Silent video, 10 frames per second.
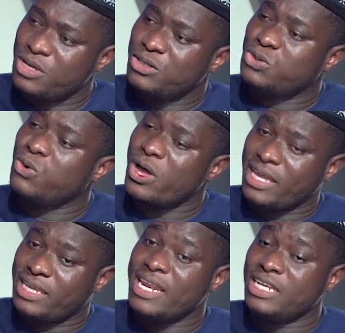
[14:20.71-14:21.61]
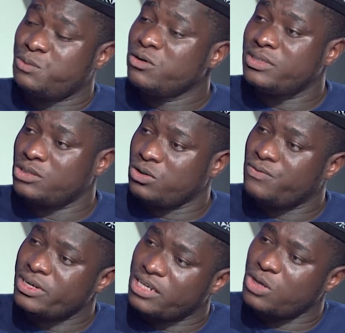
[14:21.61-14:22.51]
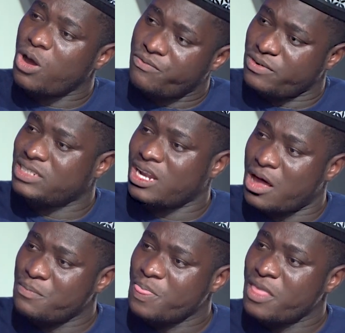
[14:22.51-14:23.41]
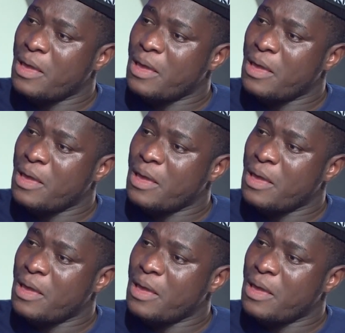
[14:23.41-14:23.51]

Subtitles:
So again, it proves the truthfulness of Islam,